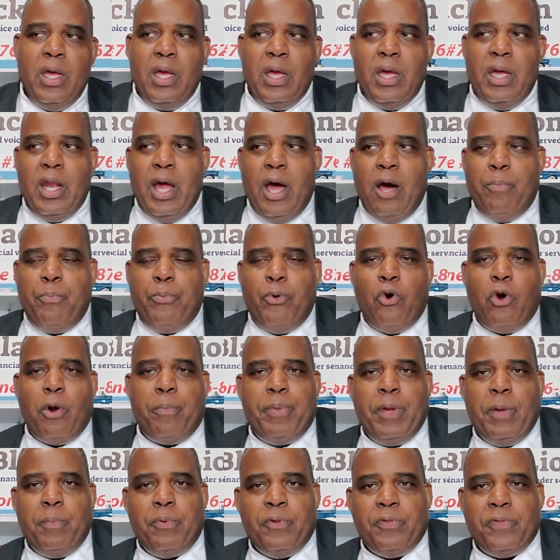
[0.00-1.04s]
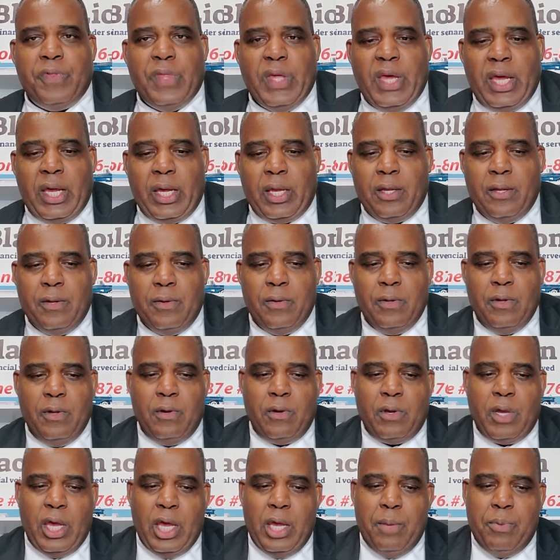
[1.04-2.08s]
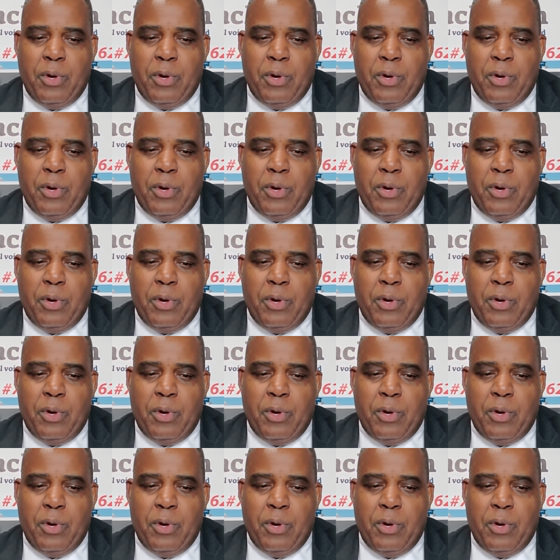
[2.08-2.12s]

and how poor people think, okay?